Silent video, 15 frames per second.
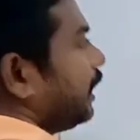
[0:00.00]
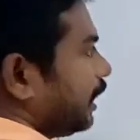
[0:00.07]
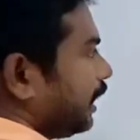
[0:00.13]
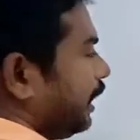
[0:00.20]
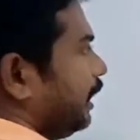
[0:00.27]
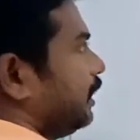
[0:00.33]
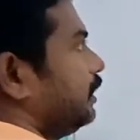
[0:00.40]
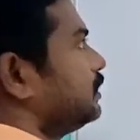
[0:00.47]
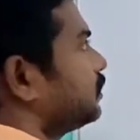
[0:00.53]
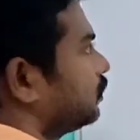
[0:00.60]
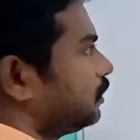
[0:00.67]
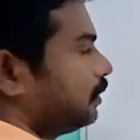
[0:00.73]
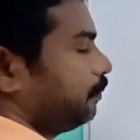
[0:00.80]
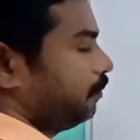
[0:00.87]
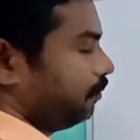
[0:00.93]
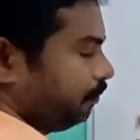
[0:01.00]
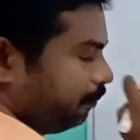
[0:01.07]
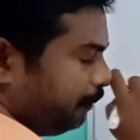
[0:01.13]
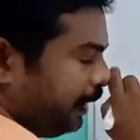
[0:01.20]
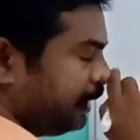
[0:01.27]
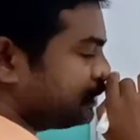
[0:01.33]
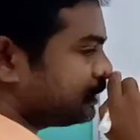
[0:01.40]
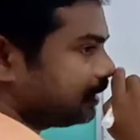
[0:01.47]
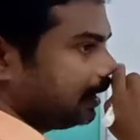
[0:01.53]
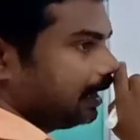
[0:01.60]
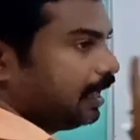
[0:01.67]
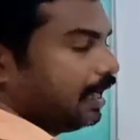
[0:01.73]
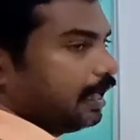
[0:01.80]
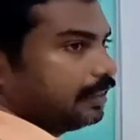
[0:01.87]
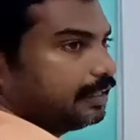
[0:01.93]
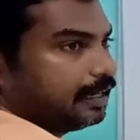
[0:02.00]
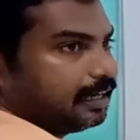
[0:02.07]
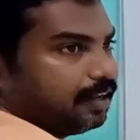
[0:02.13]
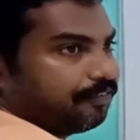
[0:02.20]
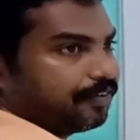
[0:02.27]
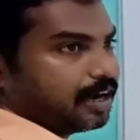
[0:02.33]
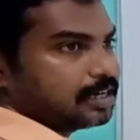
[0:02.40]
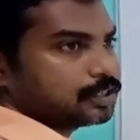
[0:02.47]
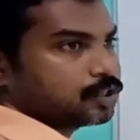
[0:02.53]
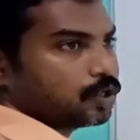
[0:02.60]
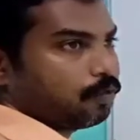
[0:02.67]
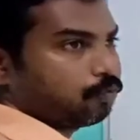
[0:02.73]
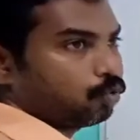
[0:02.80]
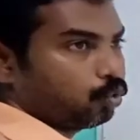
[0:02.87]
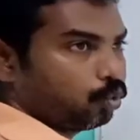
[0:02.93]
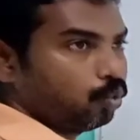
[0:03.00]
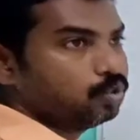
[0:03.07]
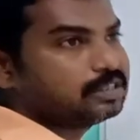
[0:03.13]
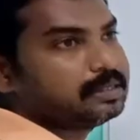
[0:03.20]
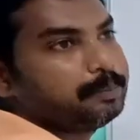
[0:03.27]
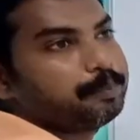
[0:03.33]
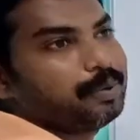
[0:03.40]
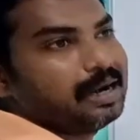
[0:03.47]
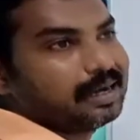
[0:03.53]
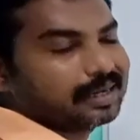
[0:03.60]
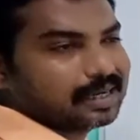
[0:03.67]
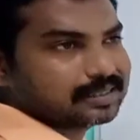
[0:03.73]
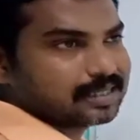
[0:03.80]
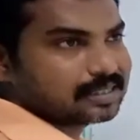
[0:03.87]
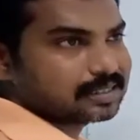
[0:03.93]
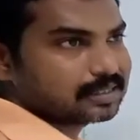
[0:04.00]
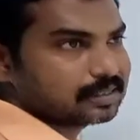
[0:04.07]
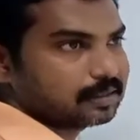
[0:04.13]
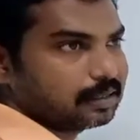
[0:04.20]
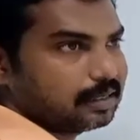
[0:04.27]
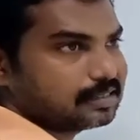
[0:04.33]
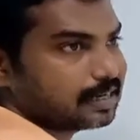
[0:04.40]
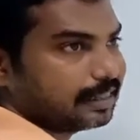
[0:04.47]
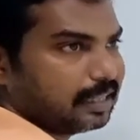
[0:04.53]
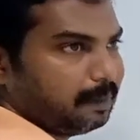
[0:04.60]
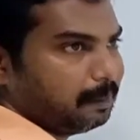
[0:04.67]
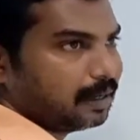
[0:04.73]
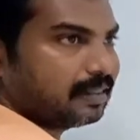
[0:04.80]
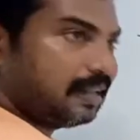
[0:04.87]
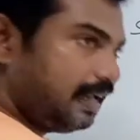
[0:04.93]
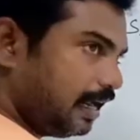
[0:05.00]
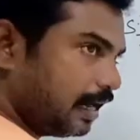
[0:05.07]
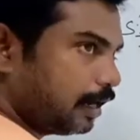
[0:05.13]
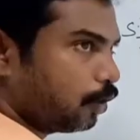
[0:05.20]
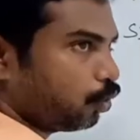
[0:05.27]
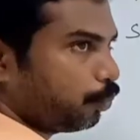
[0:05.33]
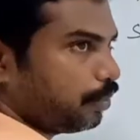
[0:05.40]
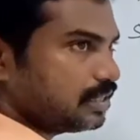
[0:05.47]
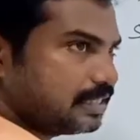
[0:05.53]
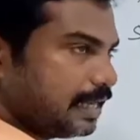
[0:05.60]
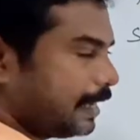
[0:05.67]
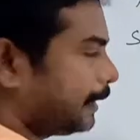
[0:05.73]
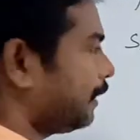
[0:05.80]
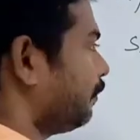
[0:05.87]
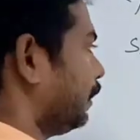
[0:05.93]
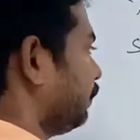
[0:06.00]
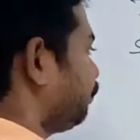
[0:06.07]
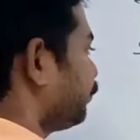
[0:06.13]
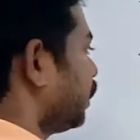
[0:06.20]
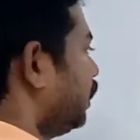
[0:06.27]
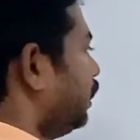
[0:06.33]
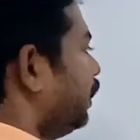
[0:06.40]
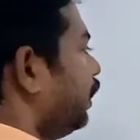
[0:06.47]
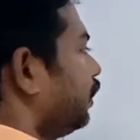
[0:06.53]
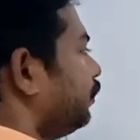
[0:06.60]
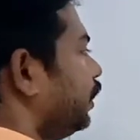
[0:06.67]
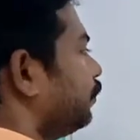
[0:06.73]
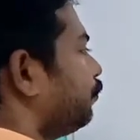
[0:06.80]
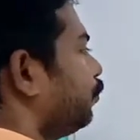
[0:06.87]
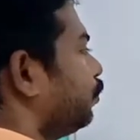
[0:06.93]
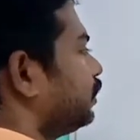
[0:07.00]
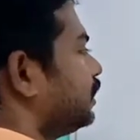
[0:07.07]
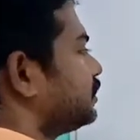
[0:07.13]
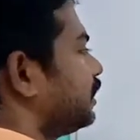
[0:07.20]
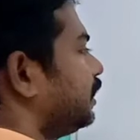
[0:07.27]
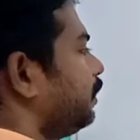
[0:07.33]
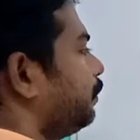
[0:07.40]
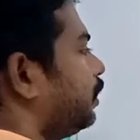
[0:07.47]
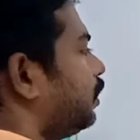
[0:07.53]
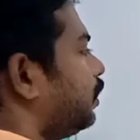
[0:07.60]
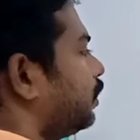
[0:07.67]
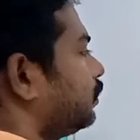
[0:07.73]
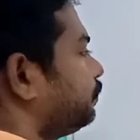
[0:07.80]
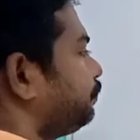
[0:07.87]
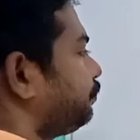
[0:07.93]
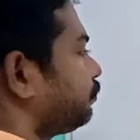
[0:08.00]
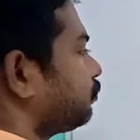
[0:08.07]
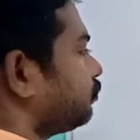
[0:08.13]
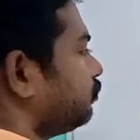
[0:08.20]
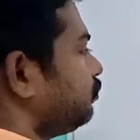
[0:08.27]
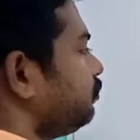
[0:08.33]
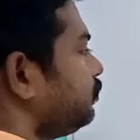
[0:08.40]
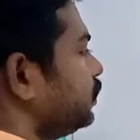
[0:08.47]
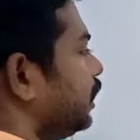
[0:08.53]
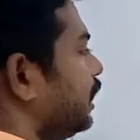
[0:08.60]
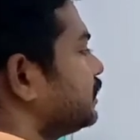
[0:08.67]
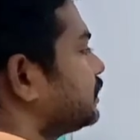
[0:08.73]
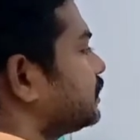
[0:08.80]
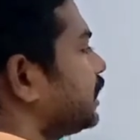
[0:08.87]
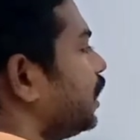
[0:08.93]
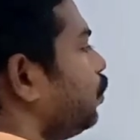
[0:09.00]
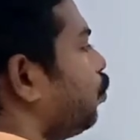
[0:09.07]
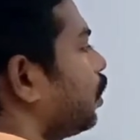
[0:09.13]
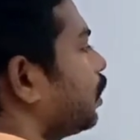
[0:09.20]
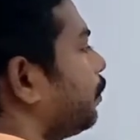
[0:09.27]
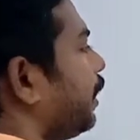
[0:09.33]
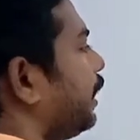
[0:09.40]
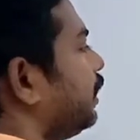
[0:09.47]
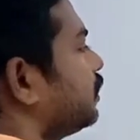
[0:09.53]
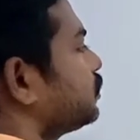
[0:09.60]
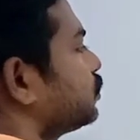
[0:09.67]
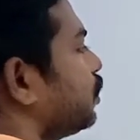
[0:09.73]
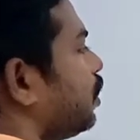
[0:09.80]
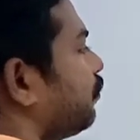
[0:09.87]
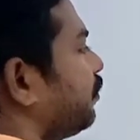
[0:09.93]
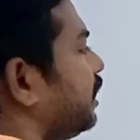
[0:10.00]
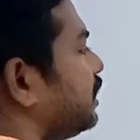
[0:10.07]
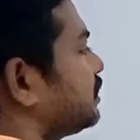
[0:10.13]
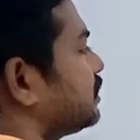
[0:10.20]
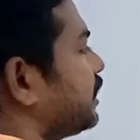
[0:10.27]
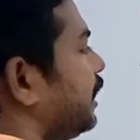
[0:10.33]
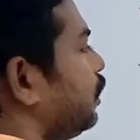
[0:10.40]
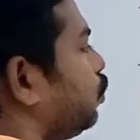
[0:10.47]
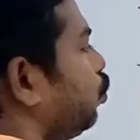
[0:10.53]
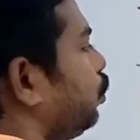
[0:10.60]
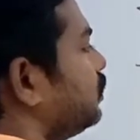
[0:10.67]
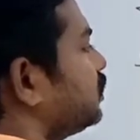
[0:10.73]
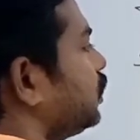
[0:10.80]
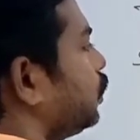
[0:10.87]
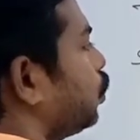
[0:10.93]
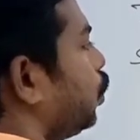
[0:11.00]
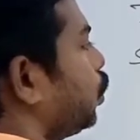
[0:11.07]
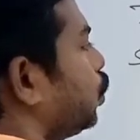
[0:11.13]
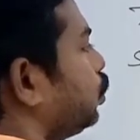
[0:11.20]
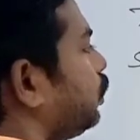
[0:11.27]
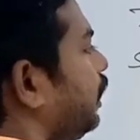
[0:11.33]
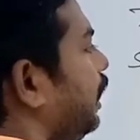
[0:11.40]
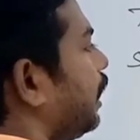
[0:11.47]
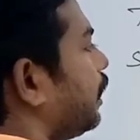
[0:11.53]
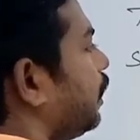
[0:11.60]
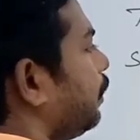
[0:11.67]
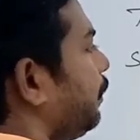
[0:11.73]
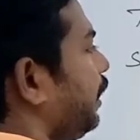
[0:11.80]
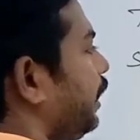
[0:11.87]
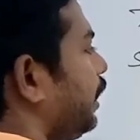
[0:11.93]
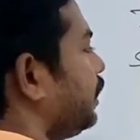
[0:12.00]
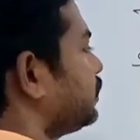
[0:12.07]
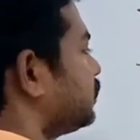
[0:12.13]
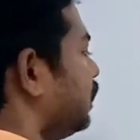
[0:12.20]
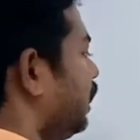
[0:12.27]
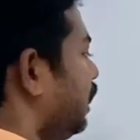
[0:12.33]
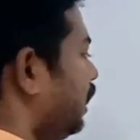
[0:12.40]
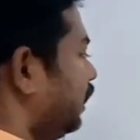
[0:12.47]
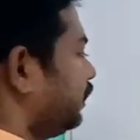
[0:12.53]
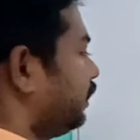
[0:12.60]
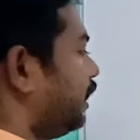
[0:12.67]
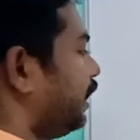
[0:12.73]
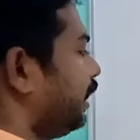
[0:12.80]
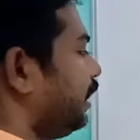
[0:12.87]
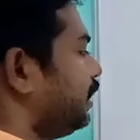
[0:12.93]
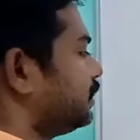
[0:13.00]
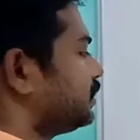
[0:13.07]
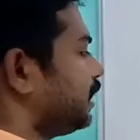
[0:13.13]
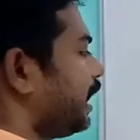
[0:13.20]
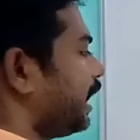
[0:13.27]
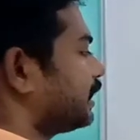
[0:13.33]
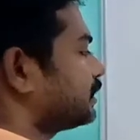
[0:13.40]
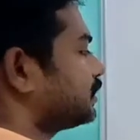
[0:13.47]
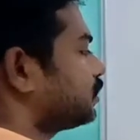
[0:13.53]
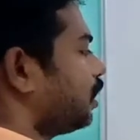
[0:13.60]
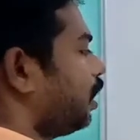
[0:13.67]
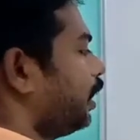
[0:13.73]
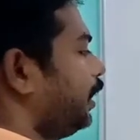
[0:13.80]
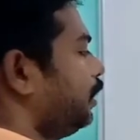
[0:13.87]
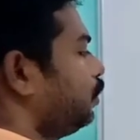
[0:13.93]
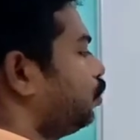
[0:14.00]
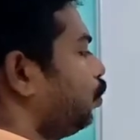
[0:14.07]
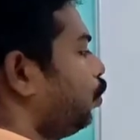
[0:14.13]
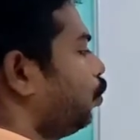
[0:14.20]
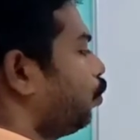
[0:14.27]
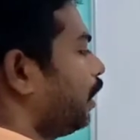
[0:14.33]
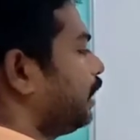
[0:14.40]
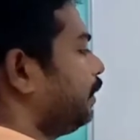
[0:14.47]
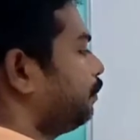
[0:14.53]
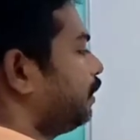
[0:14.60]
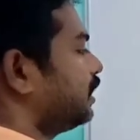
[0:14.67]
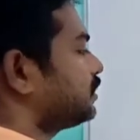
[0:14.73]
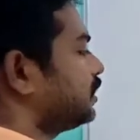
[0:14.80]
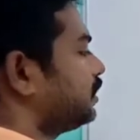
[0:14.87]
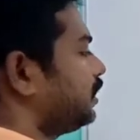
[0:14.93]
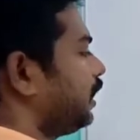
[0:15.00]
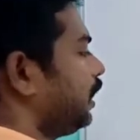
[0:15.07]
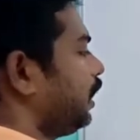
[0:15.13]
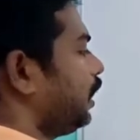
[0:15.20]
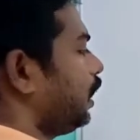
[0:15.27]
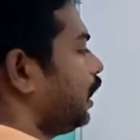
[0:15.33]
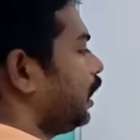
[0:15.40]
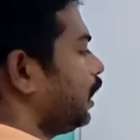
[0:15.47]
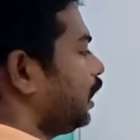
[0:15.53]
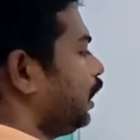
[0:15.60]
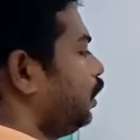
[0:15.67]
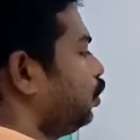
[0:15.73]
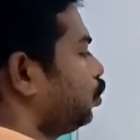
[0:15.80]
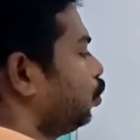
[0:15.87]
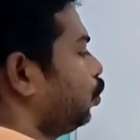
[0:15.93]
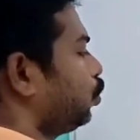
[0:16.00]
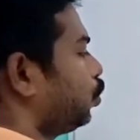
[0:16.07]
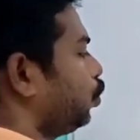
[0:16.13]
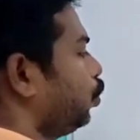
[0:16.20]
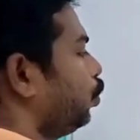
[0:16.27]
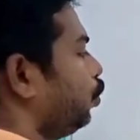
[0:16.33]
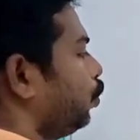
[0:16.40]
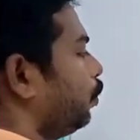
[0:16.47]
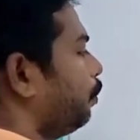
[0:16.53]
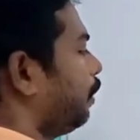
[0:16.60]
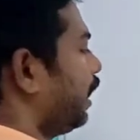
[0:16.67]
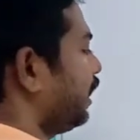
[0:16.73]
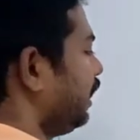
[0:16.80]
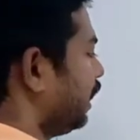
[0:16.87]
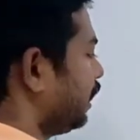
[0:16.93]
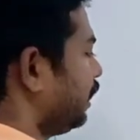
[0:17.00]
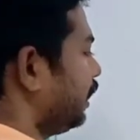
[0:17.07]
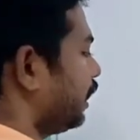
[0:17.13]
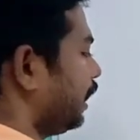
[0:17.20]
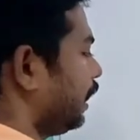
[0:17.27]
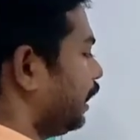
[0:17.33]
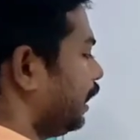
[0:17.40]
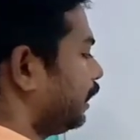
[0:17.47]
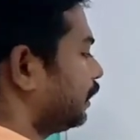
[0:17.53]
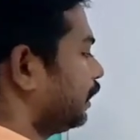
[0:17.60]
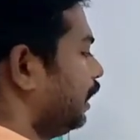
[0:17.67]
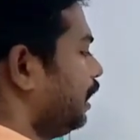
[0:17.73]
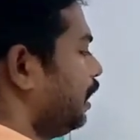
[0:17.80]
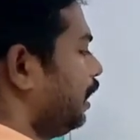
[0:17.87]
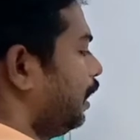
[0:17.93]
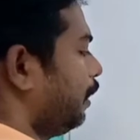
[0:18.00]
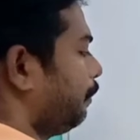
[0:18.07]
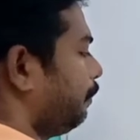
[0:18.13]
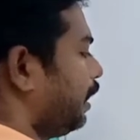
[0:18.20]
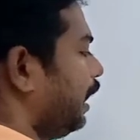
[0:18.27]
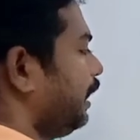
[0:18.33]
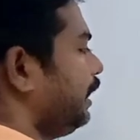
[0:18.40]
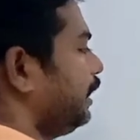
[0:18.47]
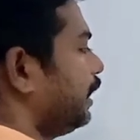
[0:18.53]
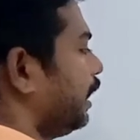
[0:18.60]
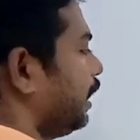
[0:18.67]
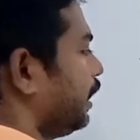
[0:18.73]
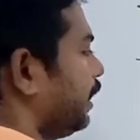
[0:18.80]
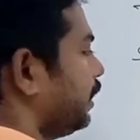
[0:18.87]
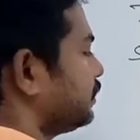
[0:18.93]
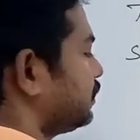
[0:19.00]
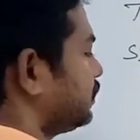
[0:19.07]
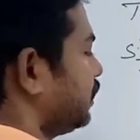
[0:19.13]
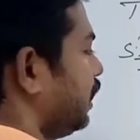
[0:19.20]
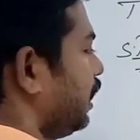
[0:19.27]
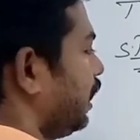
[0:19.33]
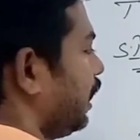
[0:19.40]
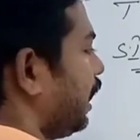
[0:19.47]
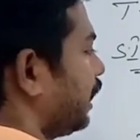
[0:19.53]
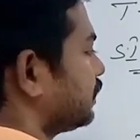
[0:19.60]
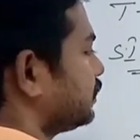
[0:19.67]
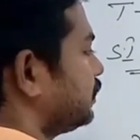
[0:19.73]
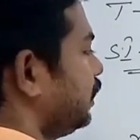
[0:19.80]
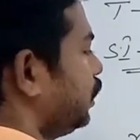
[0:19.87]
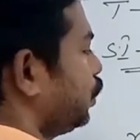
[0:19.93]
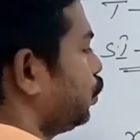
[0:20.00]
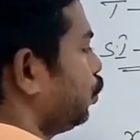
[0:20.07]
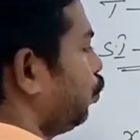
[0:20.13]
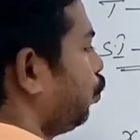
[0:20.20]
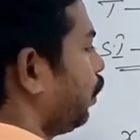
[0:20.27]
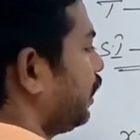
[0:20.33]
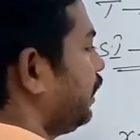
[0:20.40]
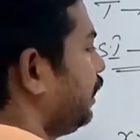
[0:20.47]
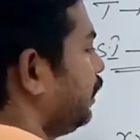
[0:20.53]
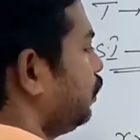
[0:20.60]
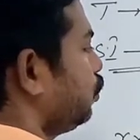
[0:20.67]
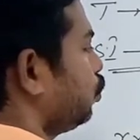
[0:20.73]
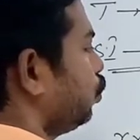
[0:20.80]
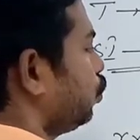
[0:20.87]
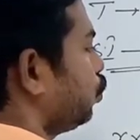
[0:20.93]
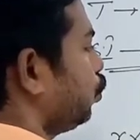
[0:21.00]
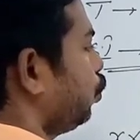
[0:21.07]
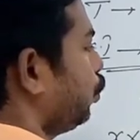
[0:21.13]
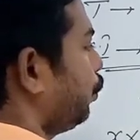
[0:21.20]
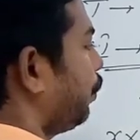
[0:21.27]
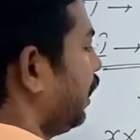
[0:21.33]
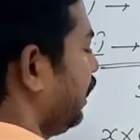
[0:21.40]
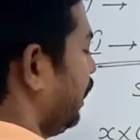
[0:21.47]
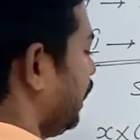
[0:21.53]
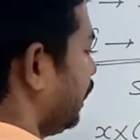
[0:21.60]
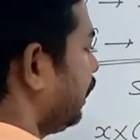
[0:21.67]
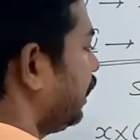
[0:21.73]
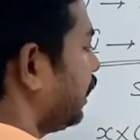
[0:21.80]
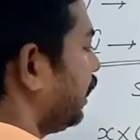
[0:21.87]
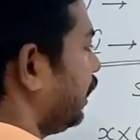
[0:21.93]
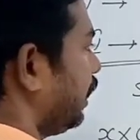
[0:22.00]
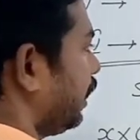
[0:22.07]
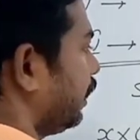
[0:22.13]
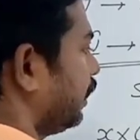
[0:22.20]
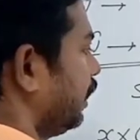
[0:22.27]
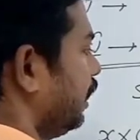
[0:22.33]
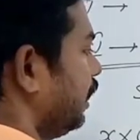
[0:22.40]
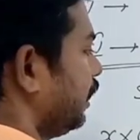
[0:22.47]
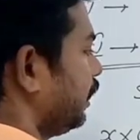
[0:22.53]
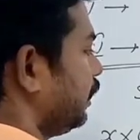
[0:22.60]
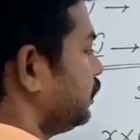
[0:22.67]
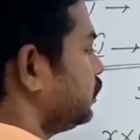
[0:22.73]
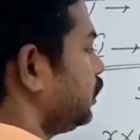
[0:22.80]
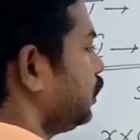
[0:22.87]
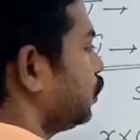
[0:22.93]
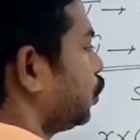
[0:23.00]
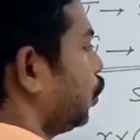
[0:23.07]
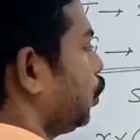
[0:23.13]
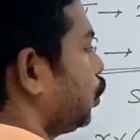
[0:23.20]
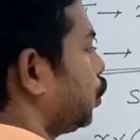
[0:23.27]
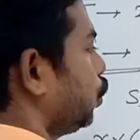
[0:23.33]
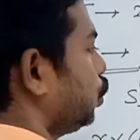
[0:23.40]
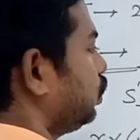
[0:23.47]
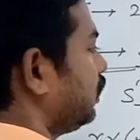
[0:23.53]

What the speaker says: rate, this means the difference of two simple interests is nothing but 300 rupees here. Therefore, there is nothing but SI1 minus of SI2 is equal to 300 means that is x into y plus 3 into 2 by 100 minus x into y into 2 by 100 is equal to